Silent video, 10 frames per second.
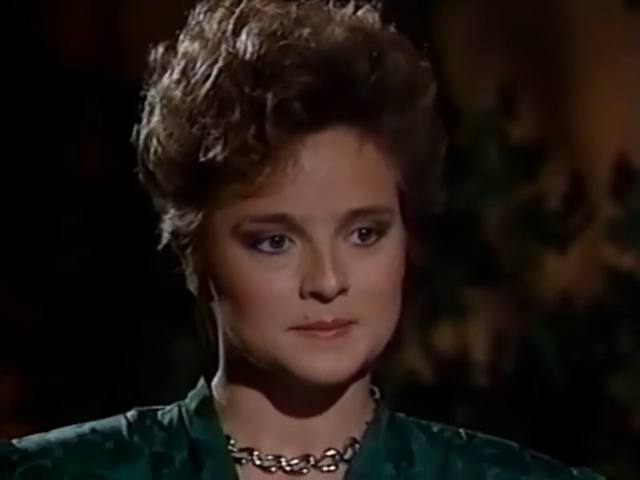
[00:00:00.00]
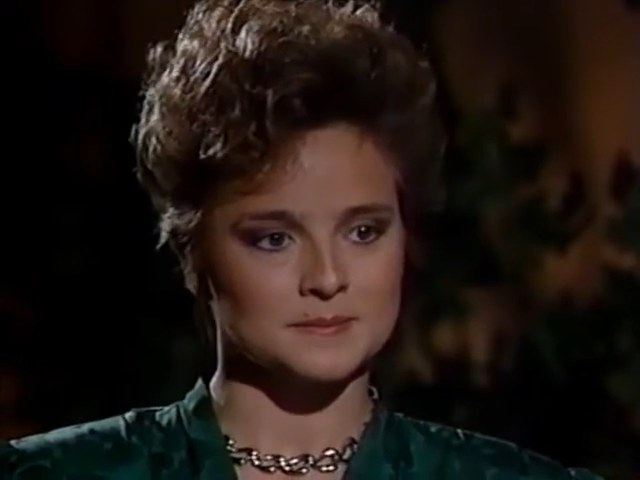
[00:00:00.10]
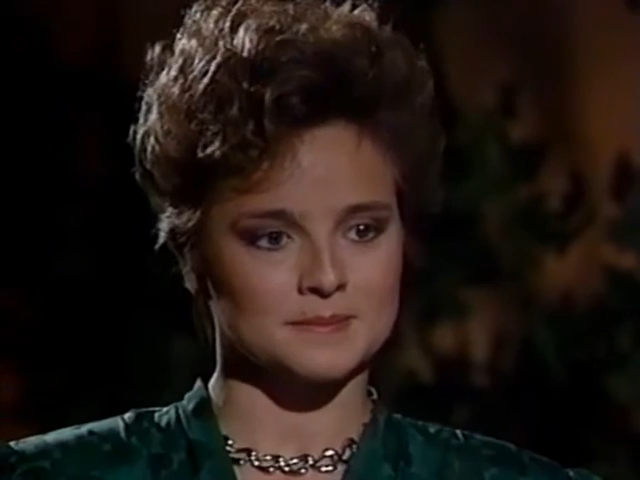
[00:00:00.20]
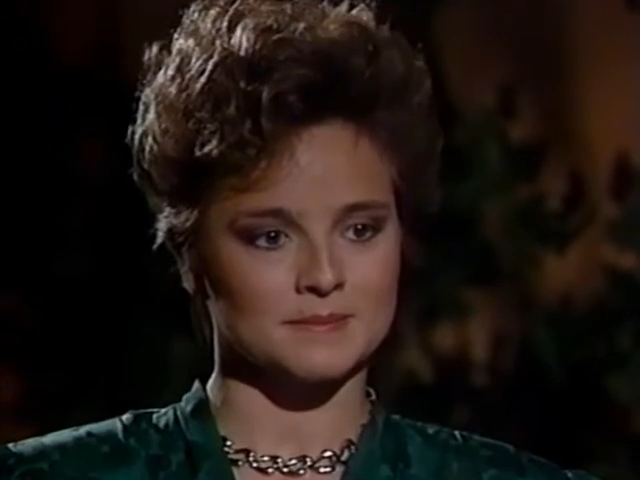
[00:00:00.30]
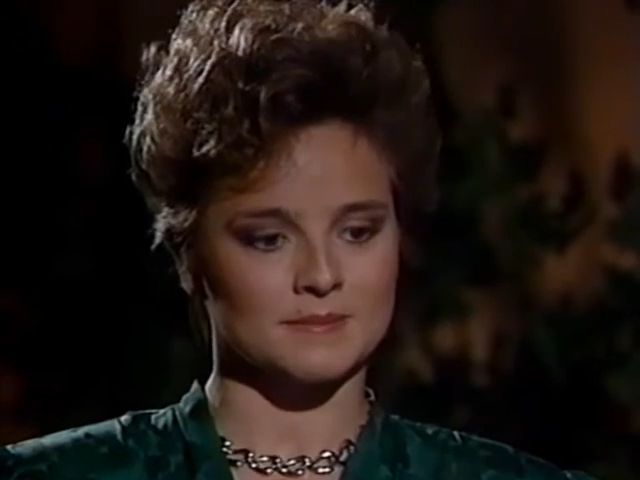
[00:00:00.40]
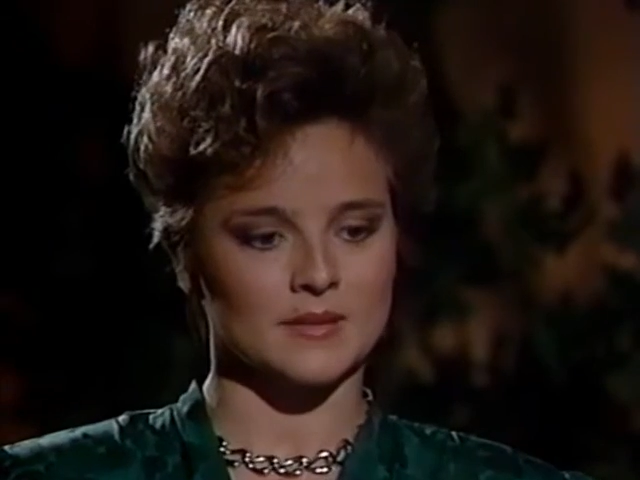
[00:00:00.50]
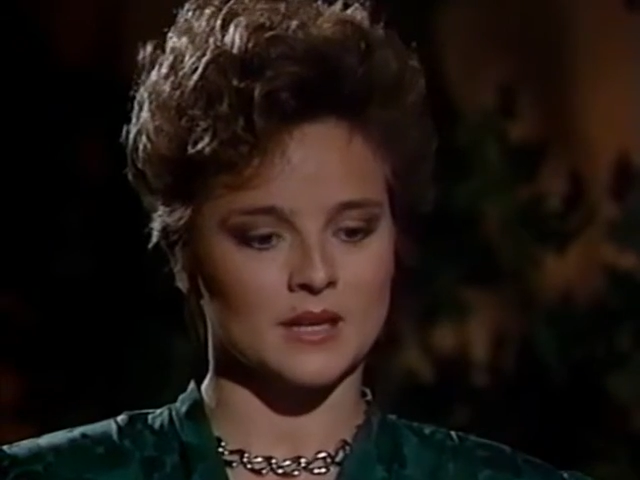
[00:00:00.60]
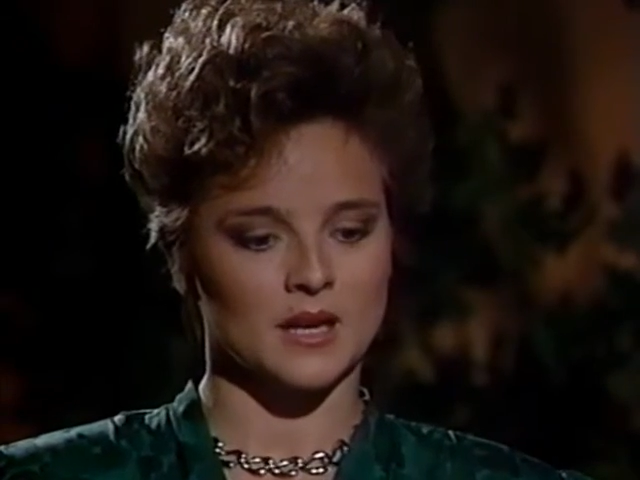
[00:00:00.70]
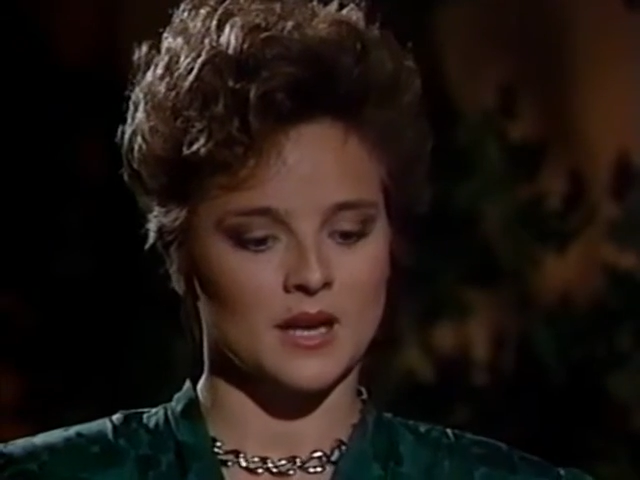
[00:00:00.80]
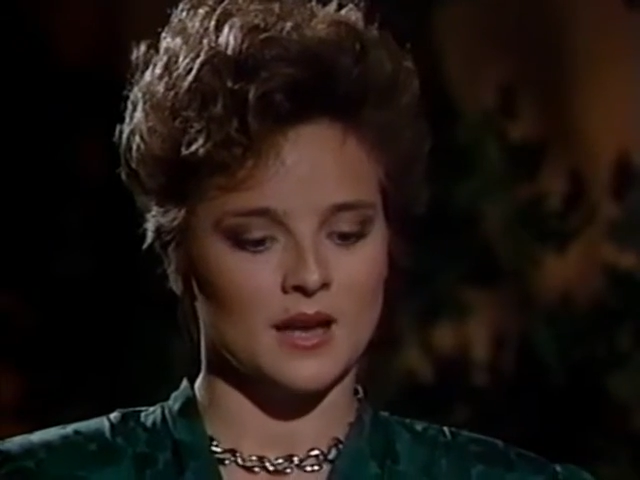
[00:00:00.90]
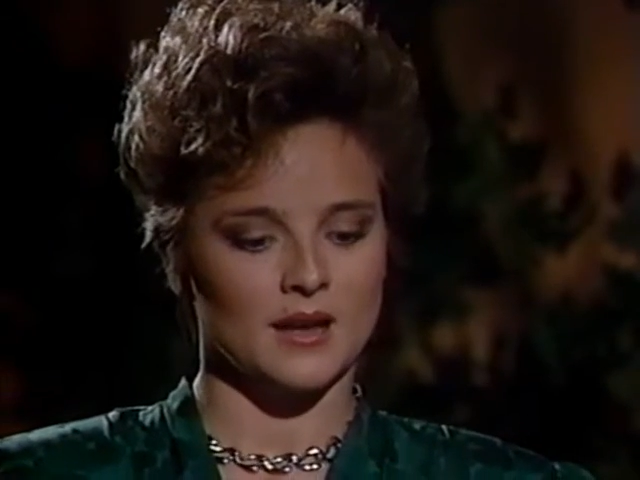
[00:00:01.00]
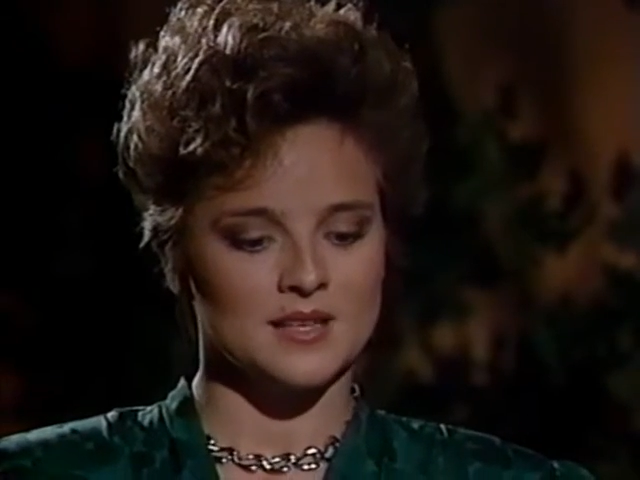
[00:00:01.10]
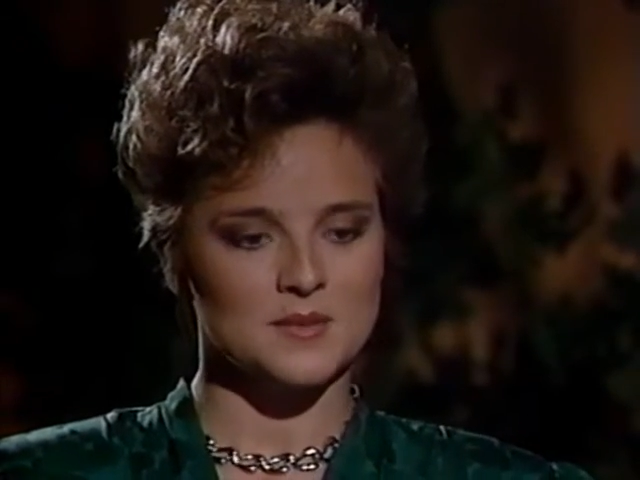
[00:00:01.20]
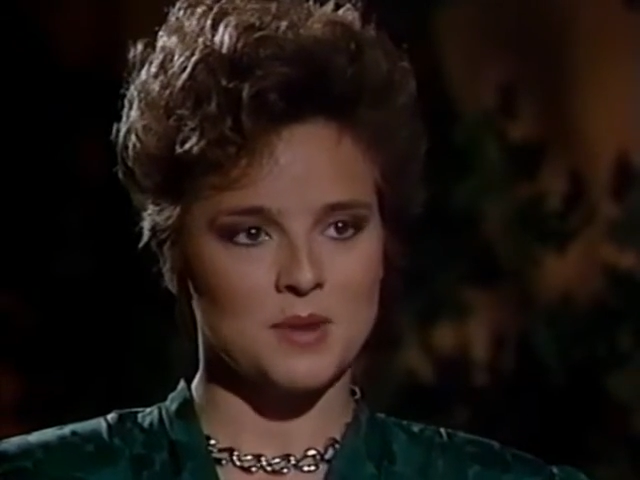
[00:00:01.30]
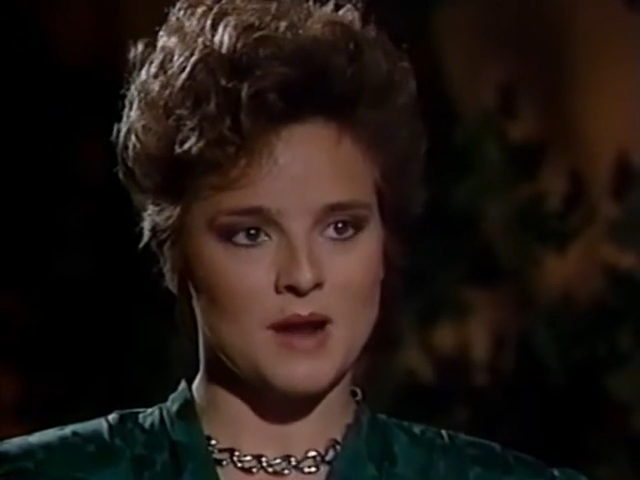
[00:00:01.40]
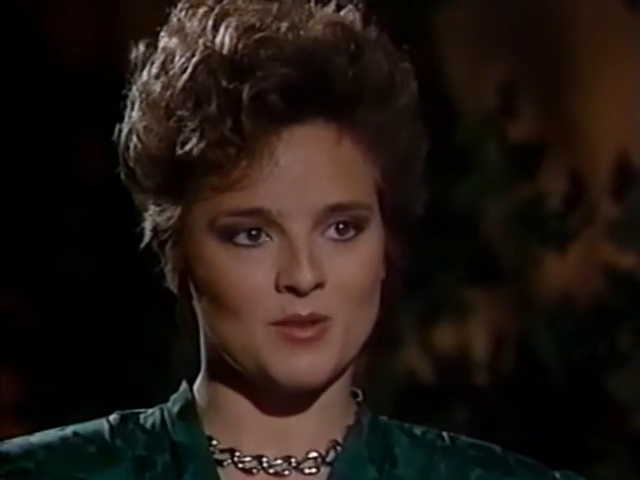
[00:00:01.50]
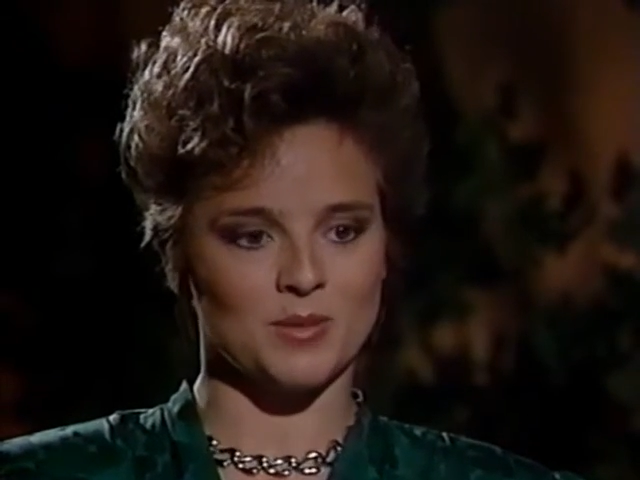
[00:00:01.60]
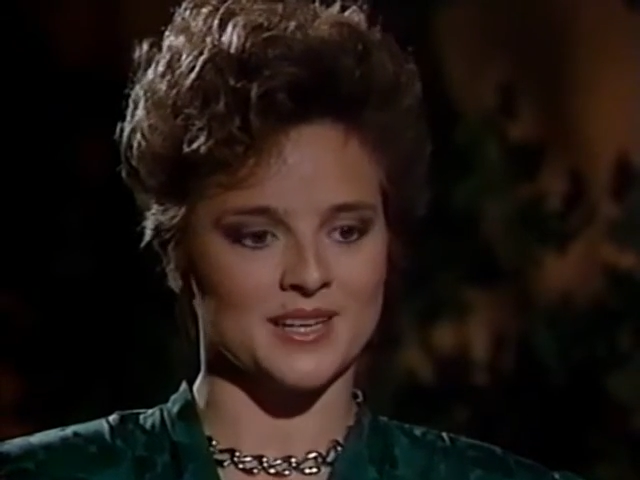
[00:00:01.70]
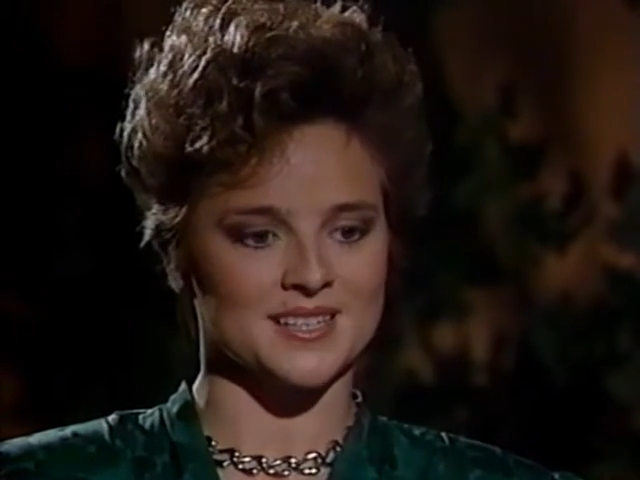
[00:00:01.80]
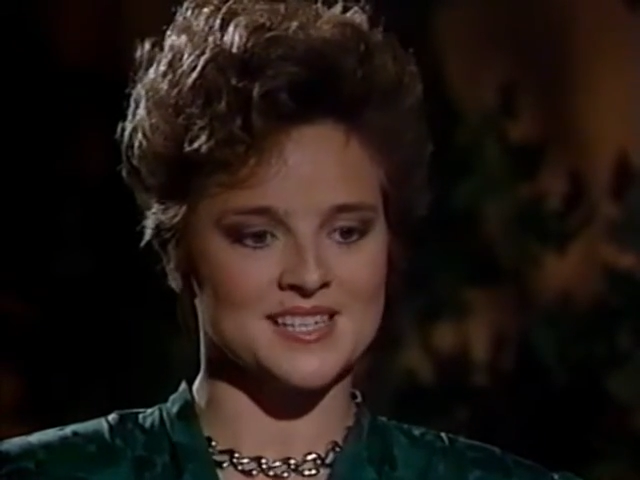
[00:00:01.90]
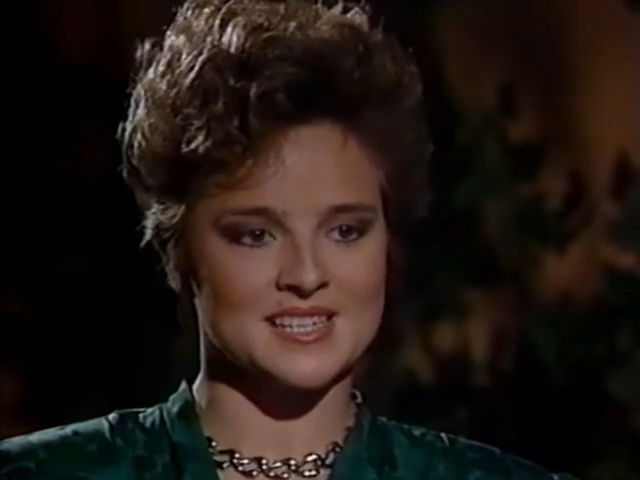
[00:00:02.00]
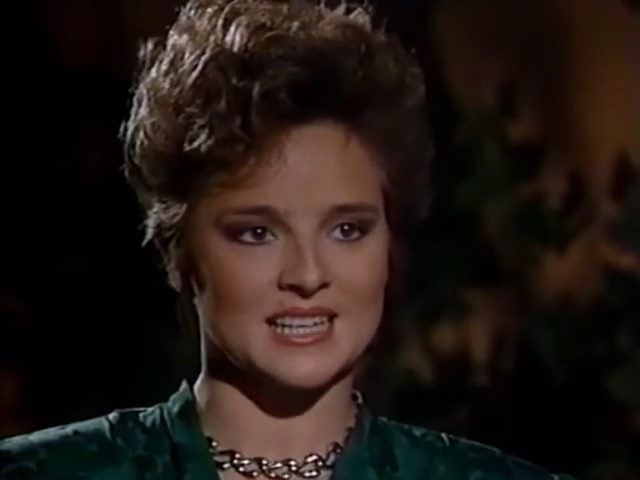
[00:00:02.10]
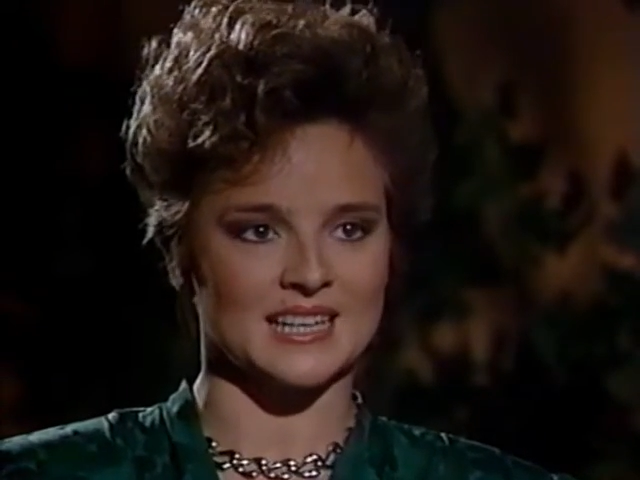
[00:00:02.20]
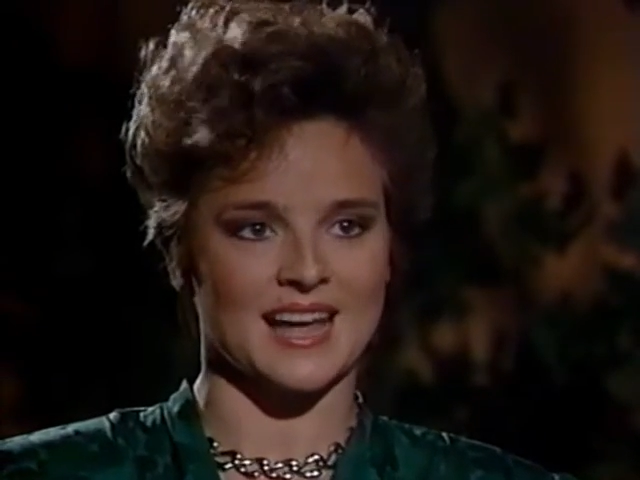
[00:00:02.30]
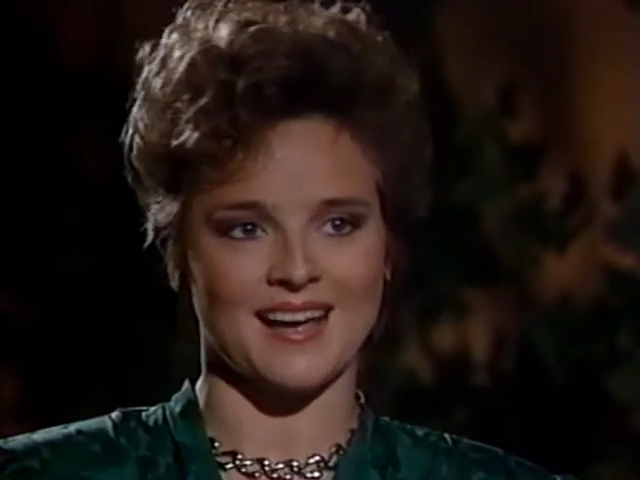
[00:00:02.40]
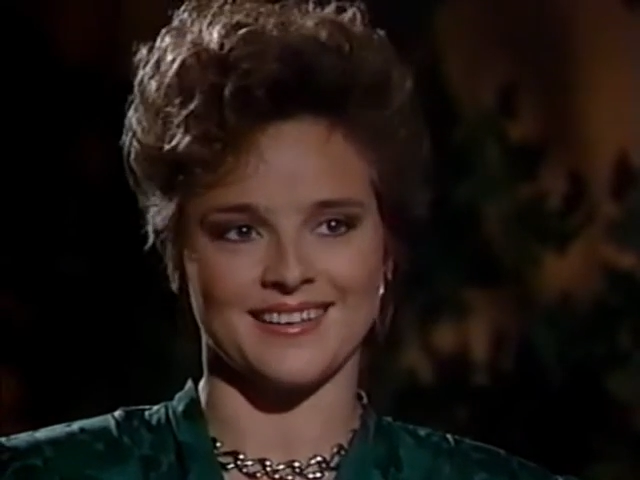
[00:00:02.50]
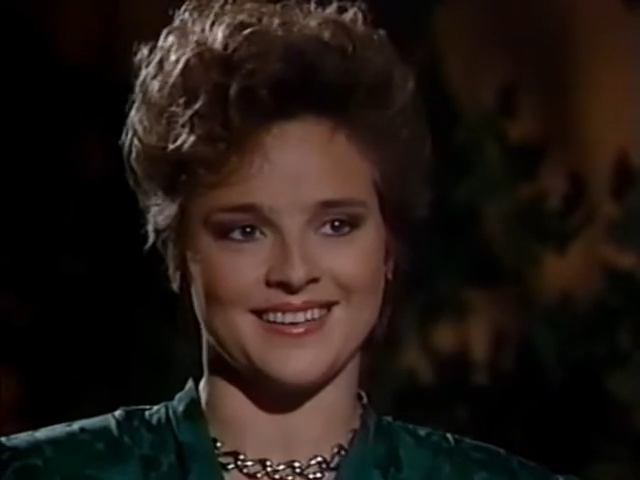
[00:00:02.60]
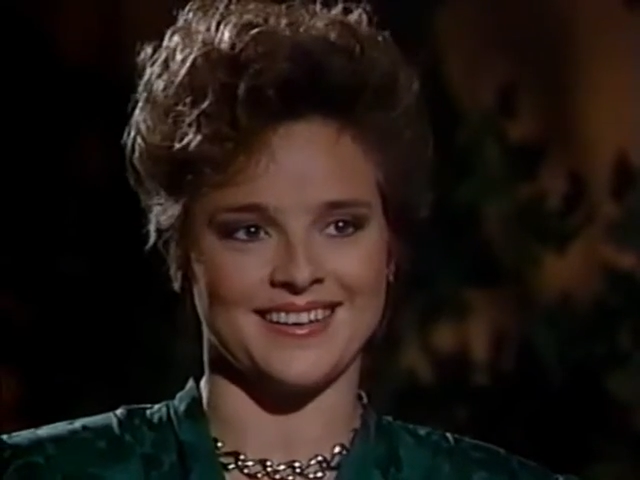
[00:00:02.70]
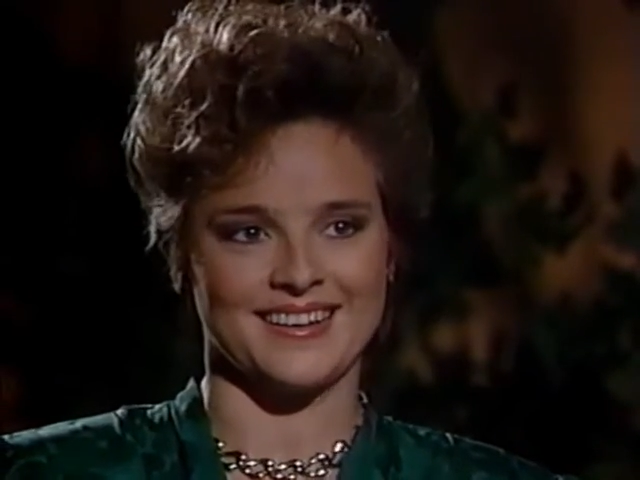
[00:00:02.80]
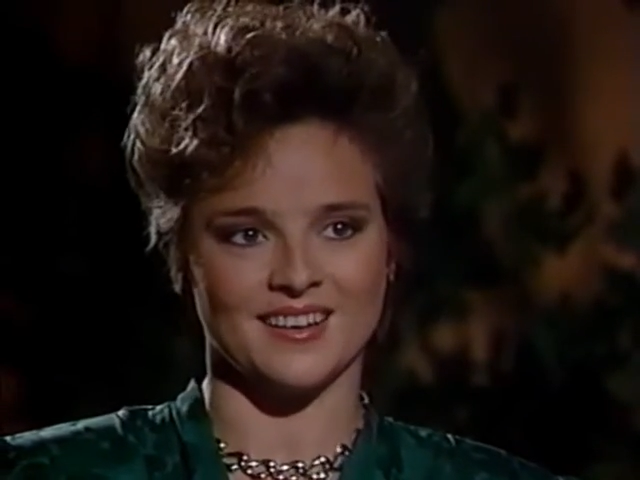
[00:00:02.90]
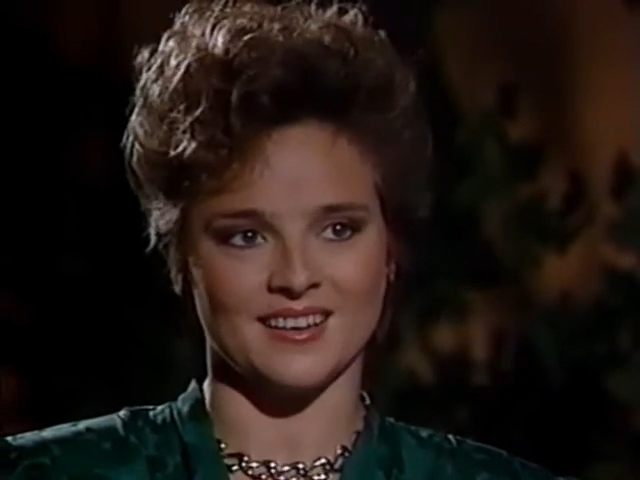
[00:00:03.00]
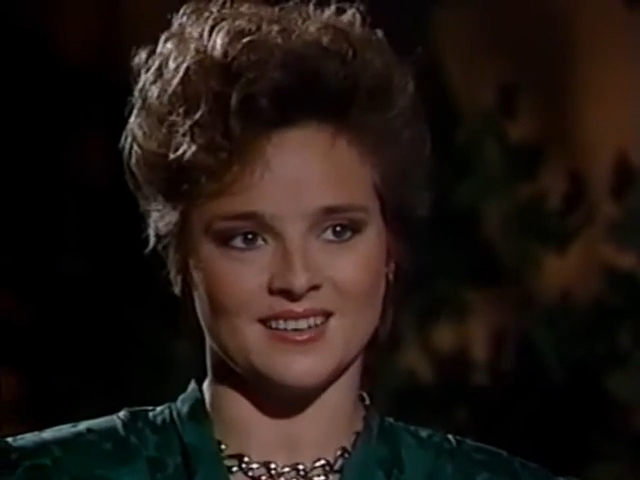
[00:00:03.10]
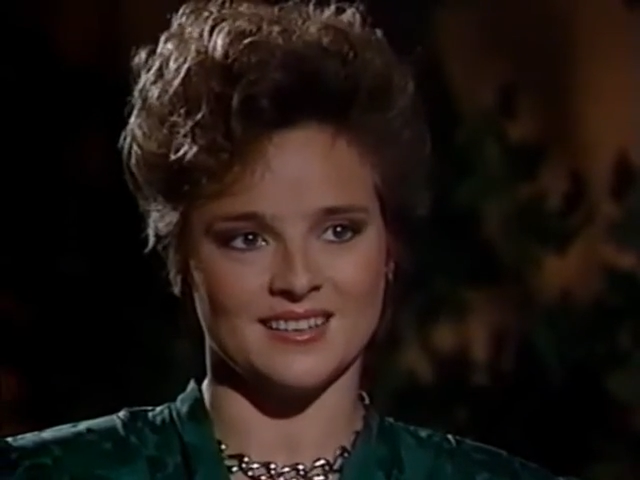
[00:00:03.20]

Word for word: It's probably a silly idea.